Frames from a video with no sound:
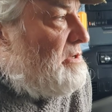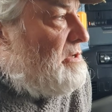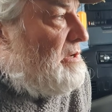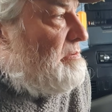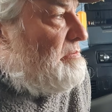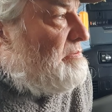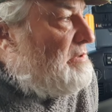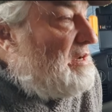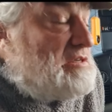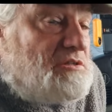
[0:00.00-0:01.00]
you know,
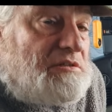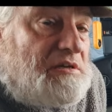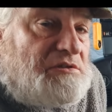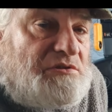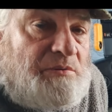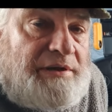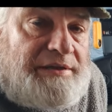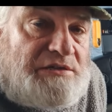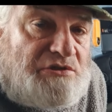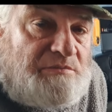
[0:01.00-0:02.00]
that's the way
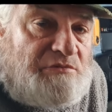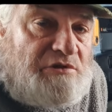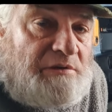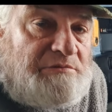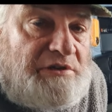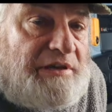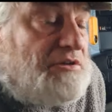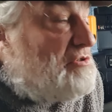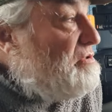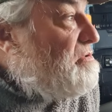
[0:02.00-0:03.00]
it is sometimes, I
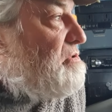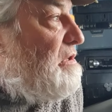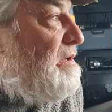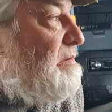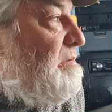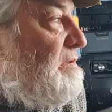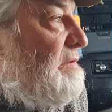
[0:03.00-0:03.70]
guess. So,